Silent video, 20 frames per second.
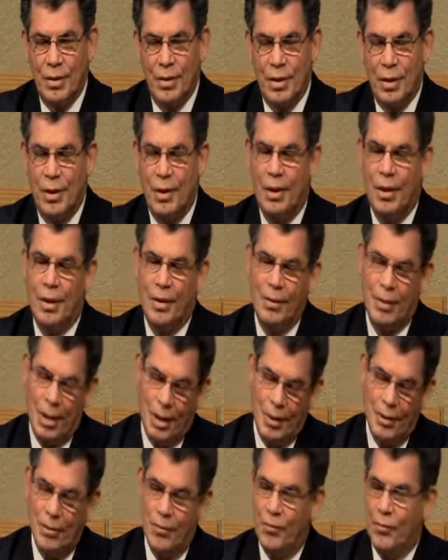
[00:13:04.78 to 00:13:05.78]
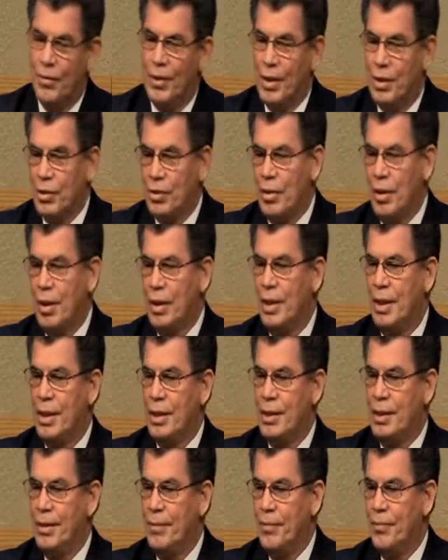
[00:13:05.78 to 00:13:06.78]
All right. So I got
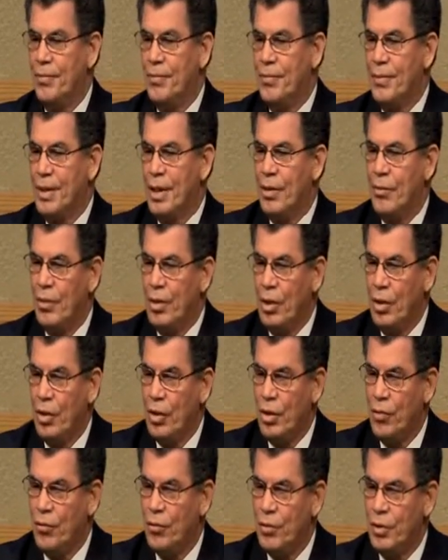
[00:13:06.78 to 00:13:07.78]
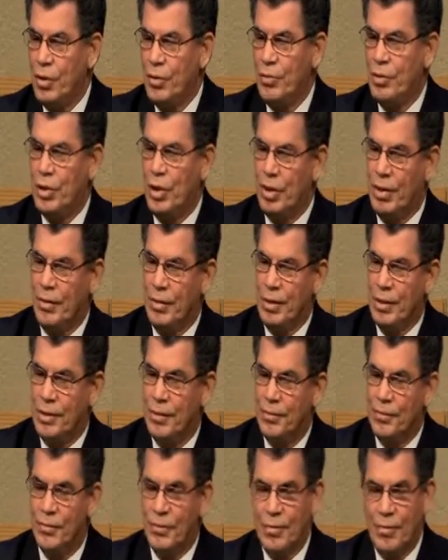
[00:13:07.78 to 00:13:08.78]
up, went looking for the gentleman,
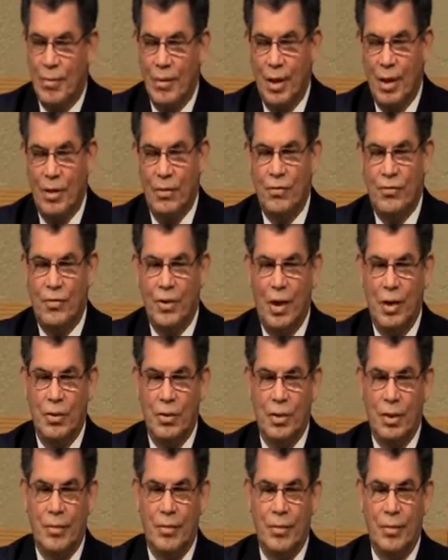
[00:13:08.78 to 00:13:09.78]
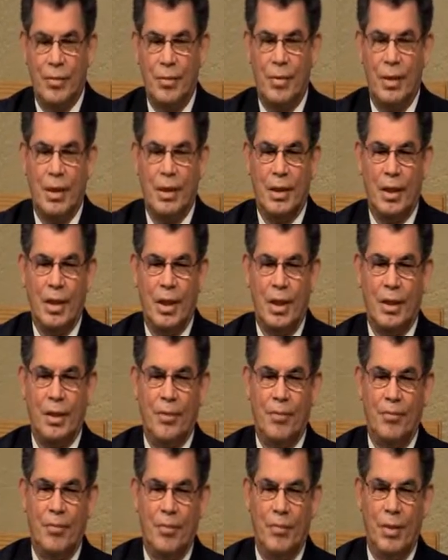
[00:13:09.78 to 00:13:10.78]
and found him. And I had a,
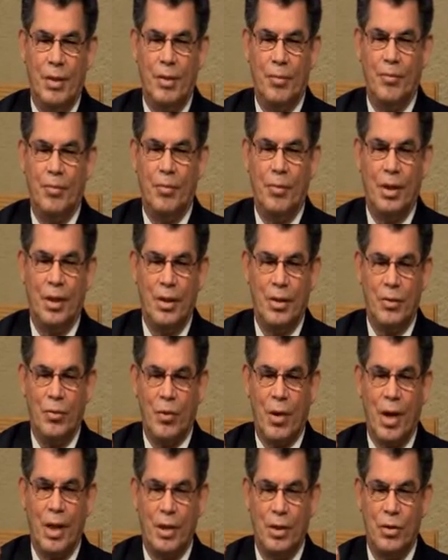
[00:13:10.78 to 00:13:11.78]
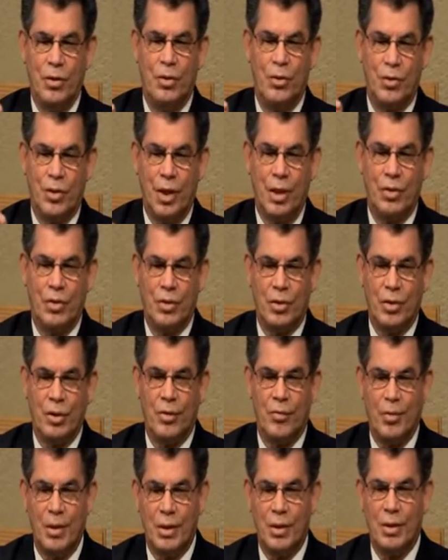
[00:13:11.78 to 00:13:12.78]
a, a writing utensil
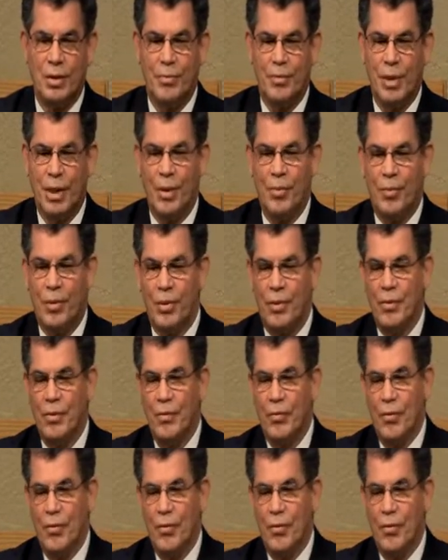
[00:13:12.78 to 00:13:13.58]
and a piece of paper.